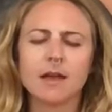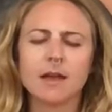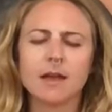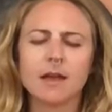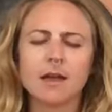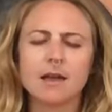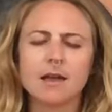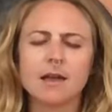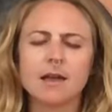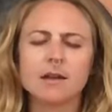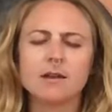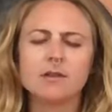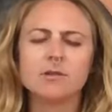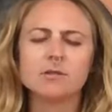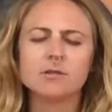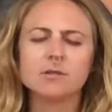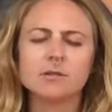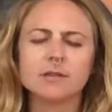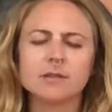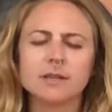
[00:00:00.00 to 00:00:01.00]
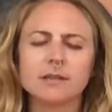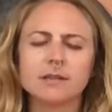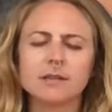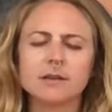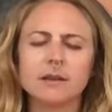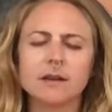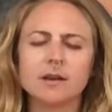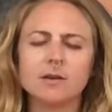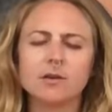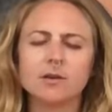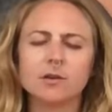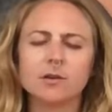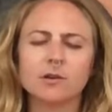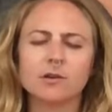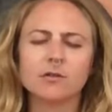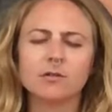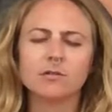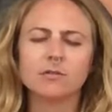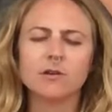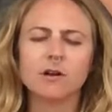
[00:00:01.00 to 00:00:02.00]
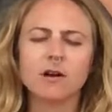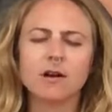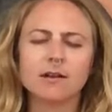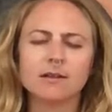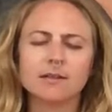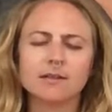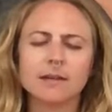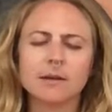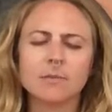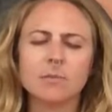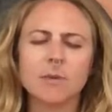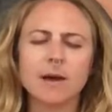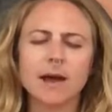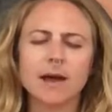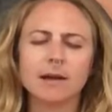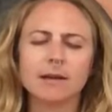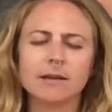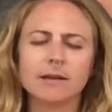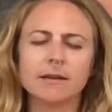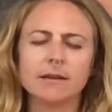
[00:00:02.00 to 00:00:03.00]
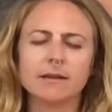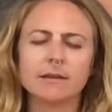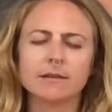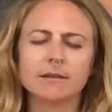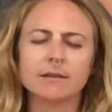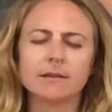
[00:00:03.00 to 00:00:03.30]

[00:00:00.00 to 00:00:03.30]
And you're sitting on a grassy bank